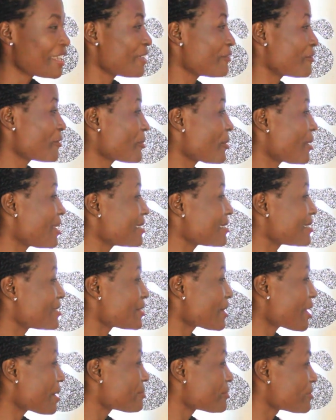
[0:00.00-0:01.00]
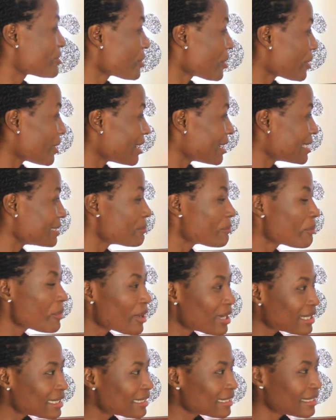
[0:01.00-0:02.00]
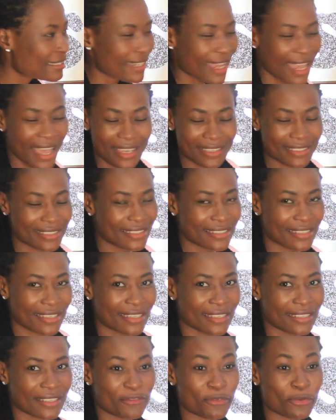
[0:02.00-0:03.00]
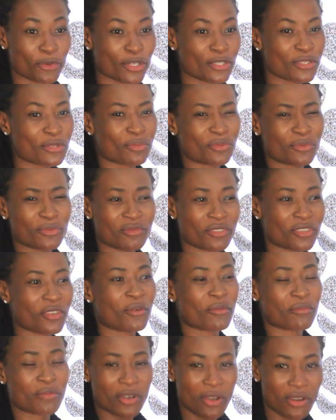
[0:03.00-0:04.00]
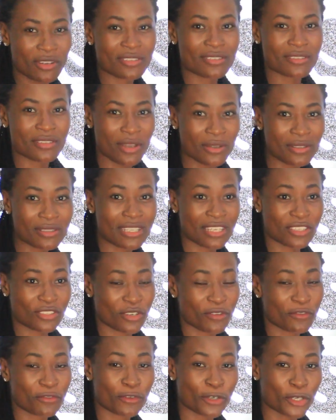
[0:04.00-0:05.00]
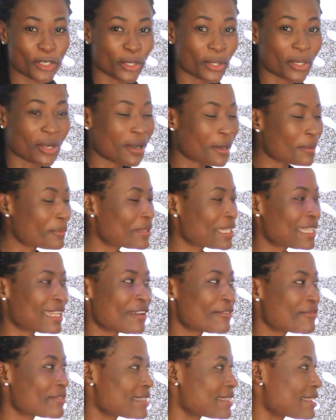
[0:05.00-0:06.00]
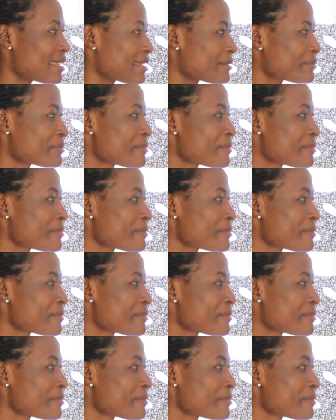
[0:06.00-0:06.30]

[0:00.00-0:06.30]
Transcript: if you want jobs done, modeling, acting, if you want your consultation for your company and everything.